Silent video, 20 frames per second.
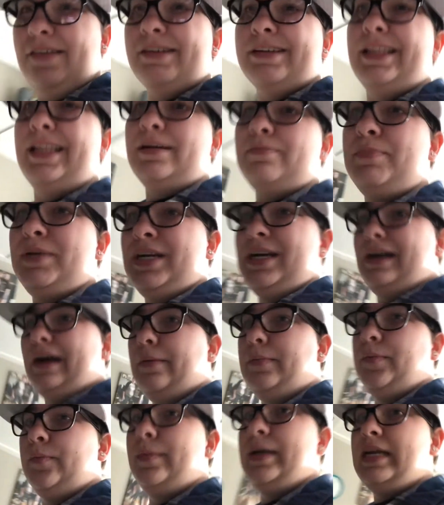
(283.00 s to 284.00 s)
clip in a
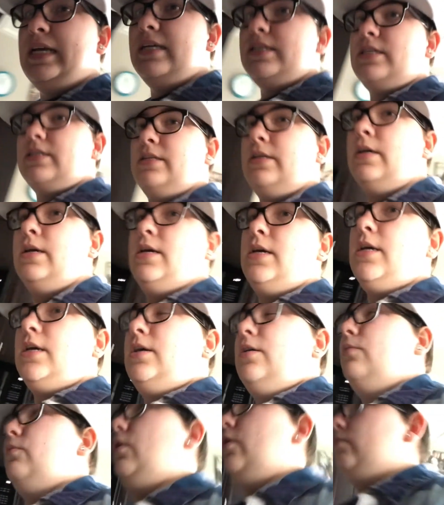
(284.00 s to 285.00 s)
couple minutes.
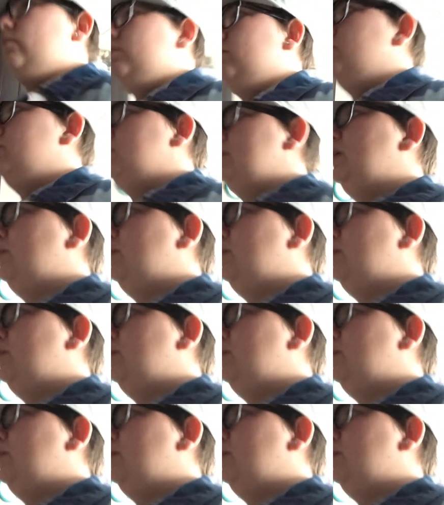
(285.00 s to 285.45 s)
Well, it'll